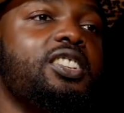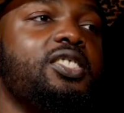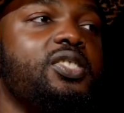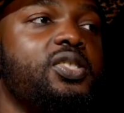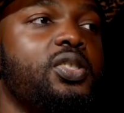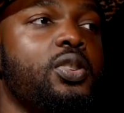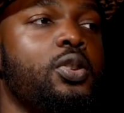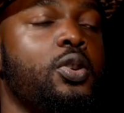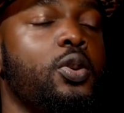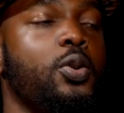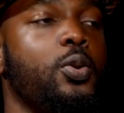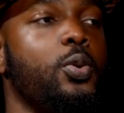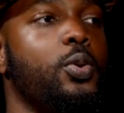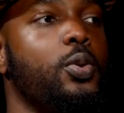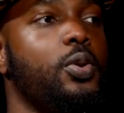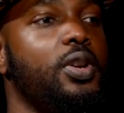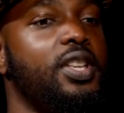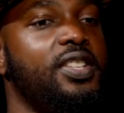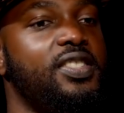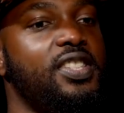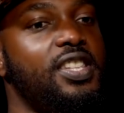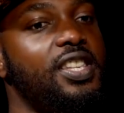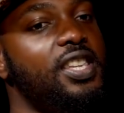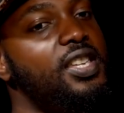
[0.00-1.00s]
So
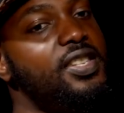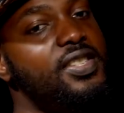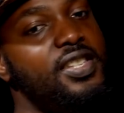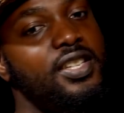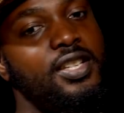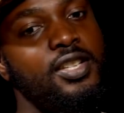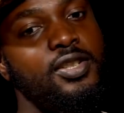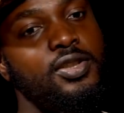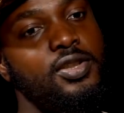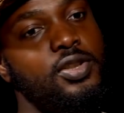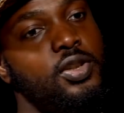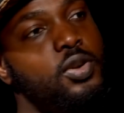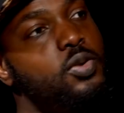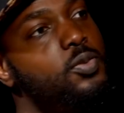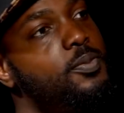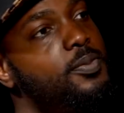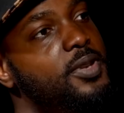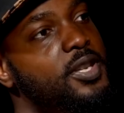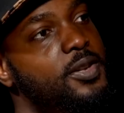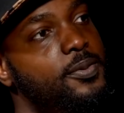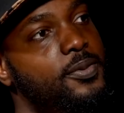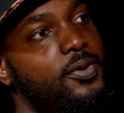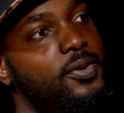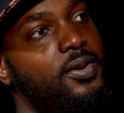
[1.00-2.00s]
it's easy to dupe
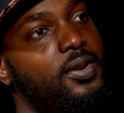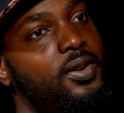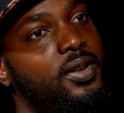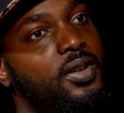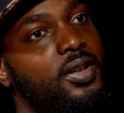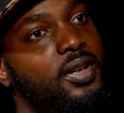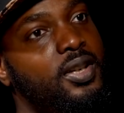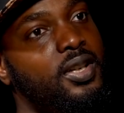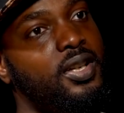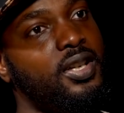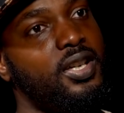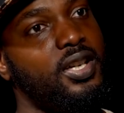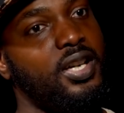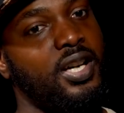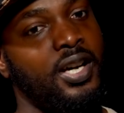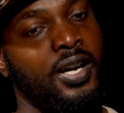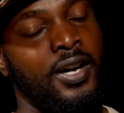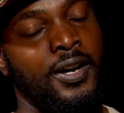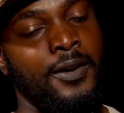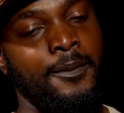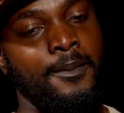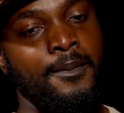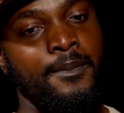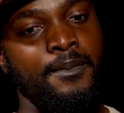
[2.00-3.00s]
people.
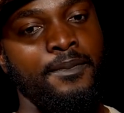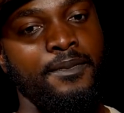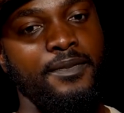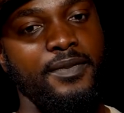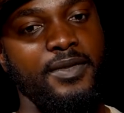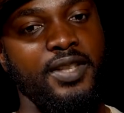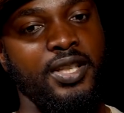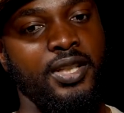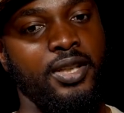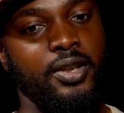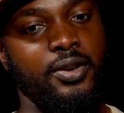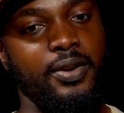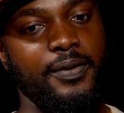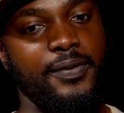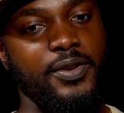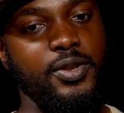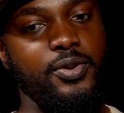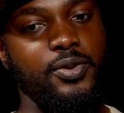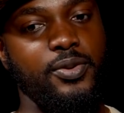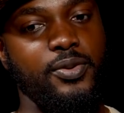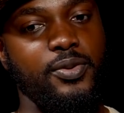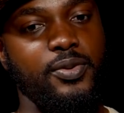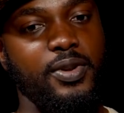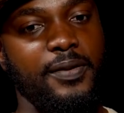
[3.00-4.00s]
Um, you know, if
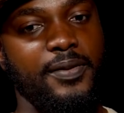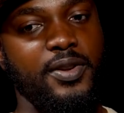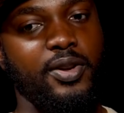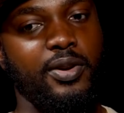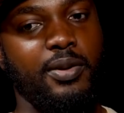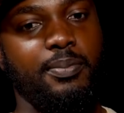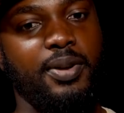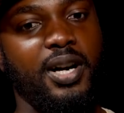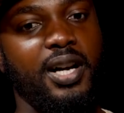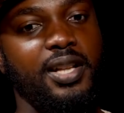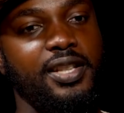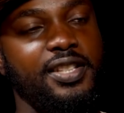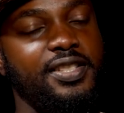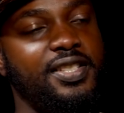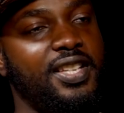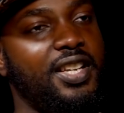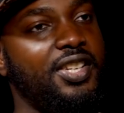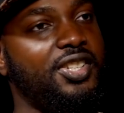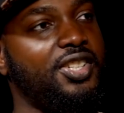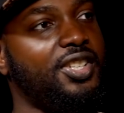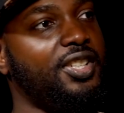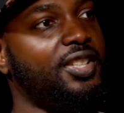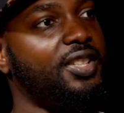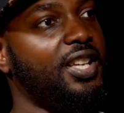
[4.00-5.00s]
you if you're a
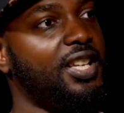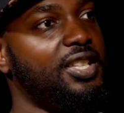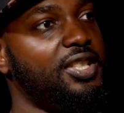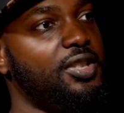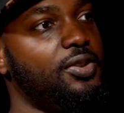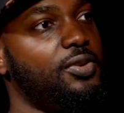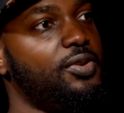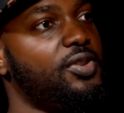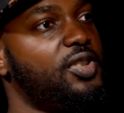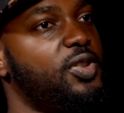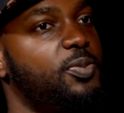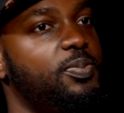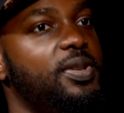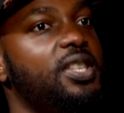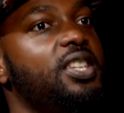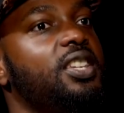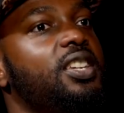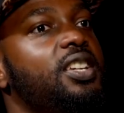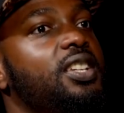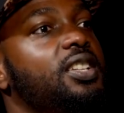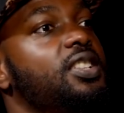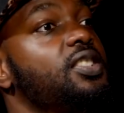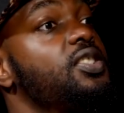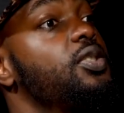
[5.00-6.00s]
politician and you
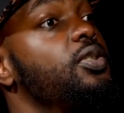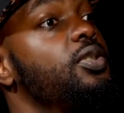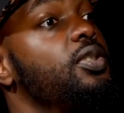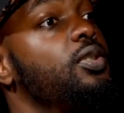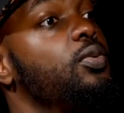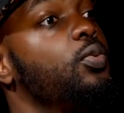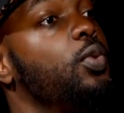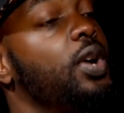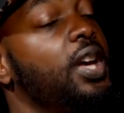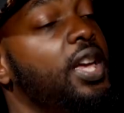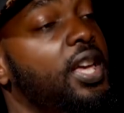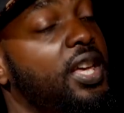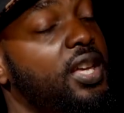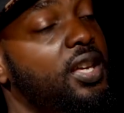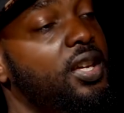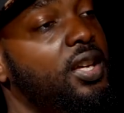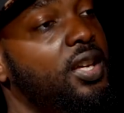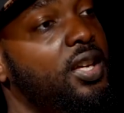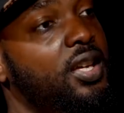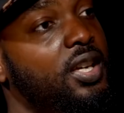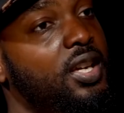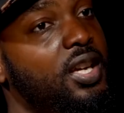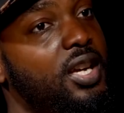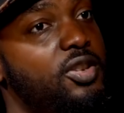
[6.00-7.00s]
speak in a certain way
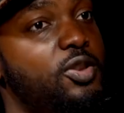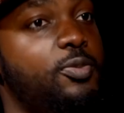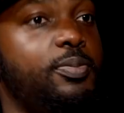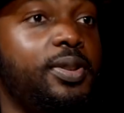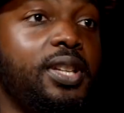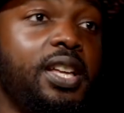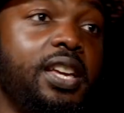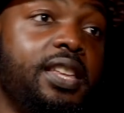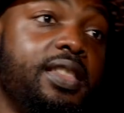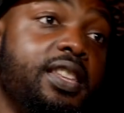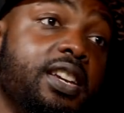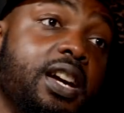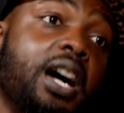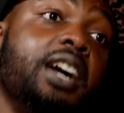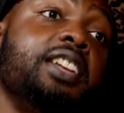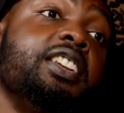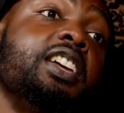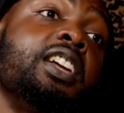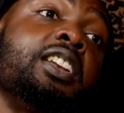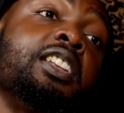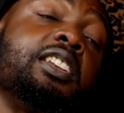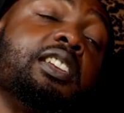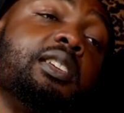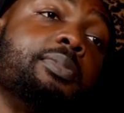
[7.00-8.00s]
and you play the
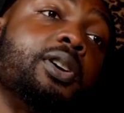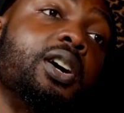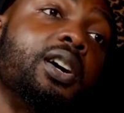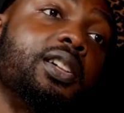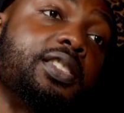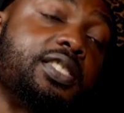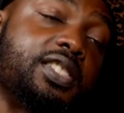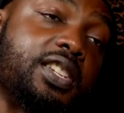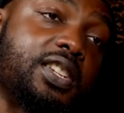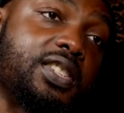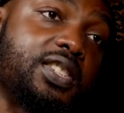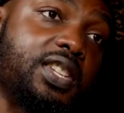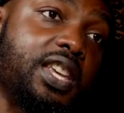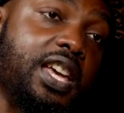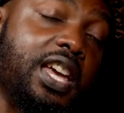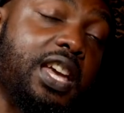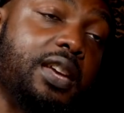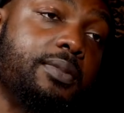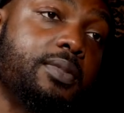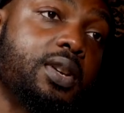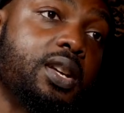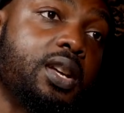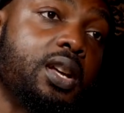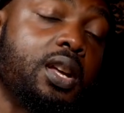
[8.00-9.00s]
identity politics
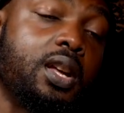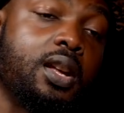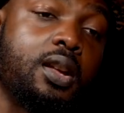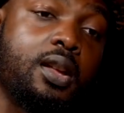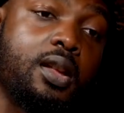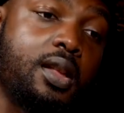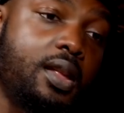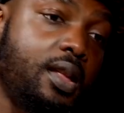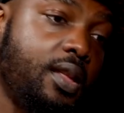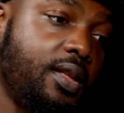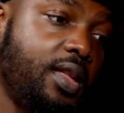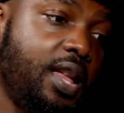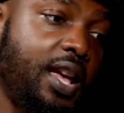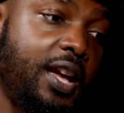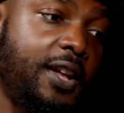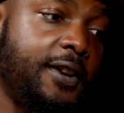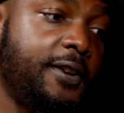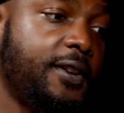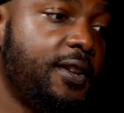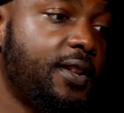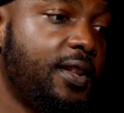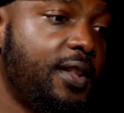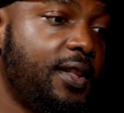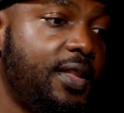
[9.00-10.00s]
game,
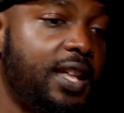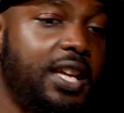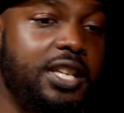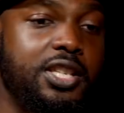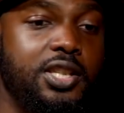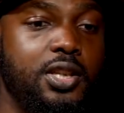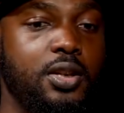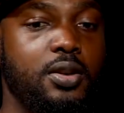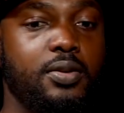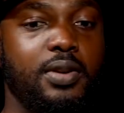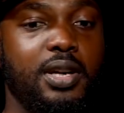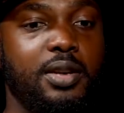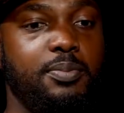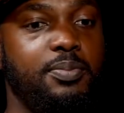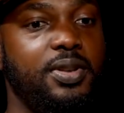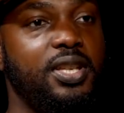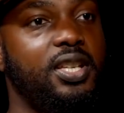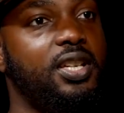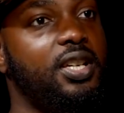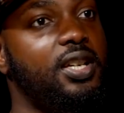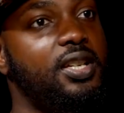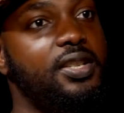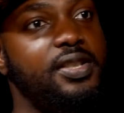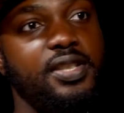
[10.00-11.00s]
then they do it
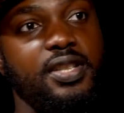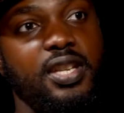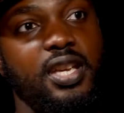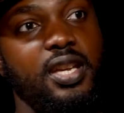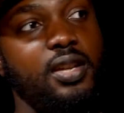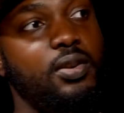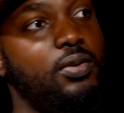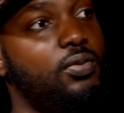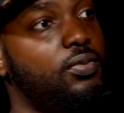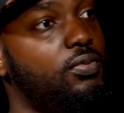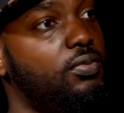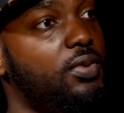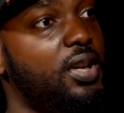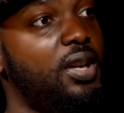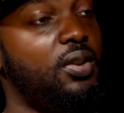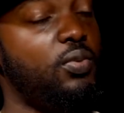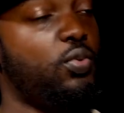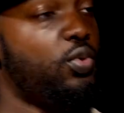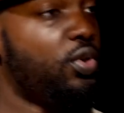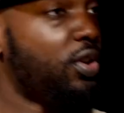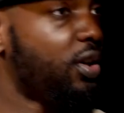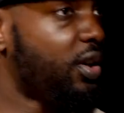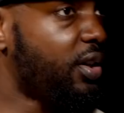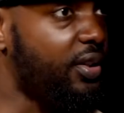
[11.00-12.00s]
because it it
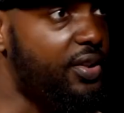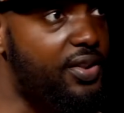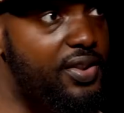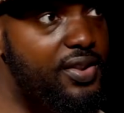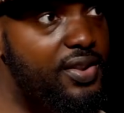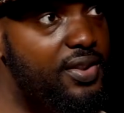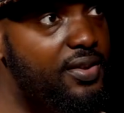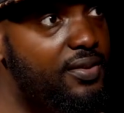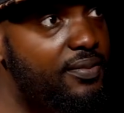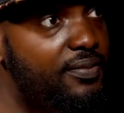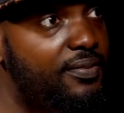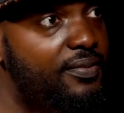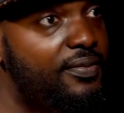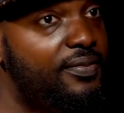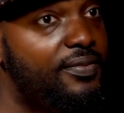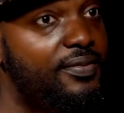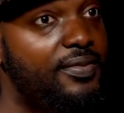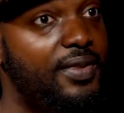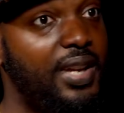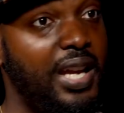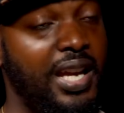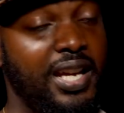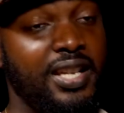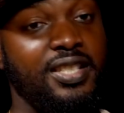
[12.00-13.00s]
works. Hmm.
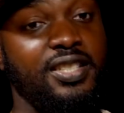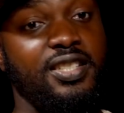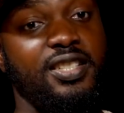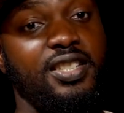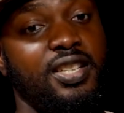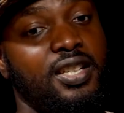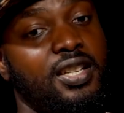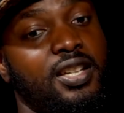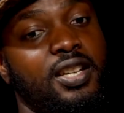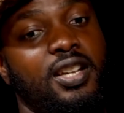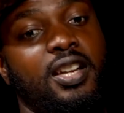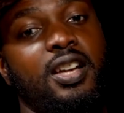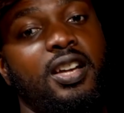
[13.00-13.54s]
And